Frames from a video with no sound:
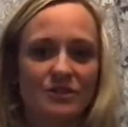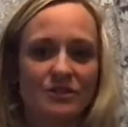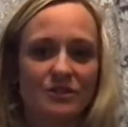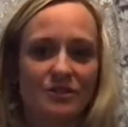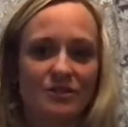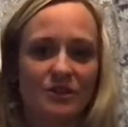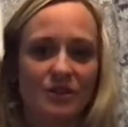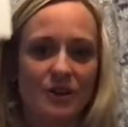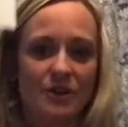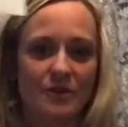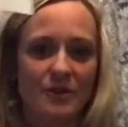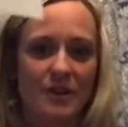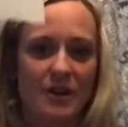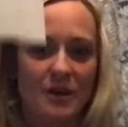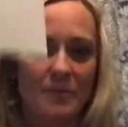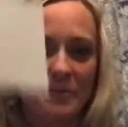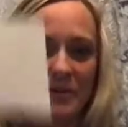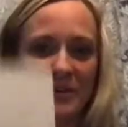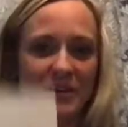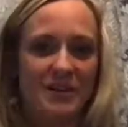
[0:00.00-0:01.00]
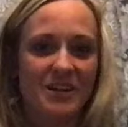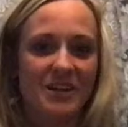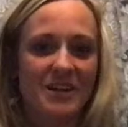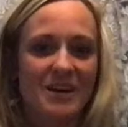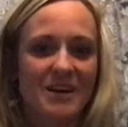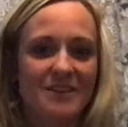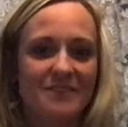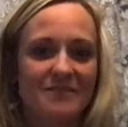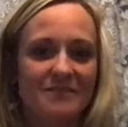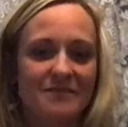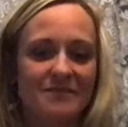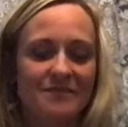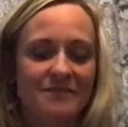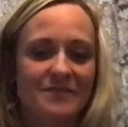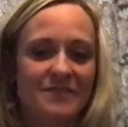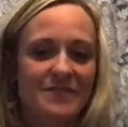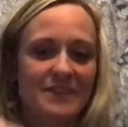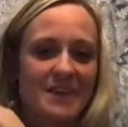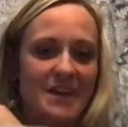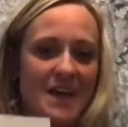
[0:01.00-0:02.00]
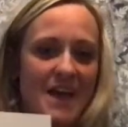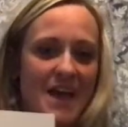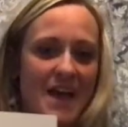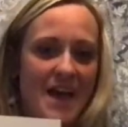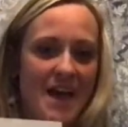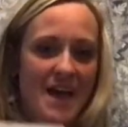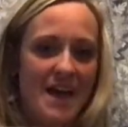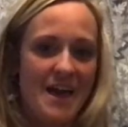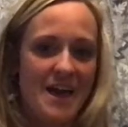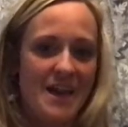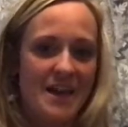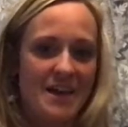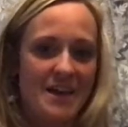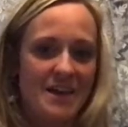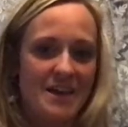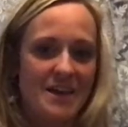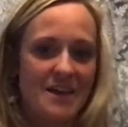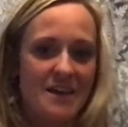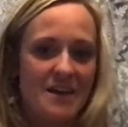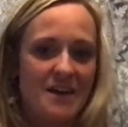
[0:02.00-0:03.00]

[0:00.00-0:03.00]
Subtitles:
load it up again, A.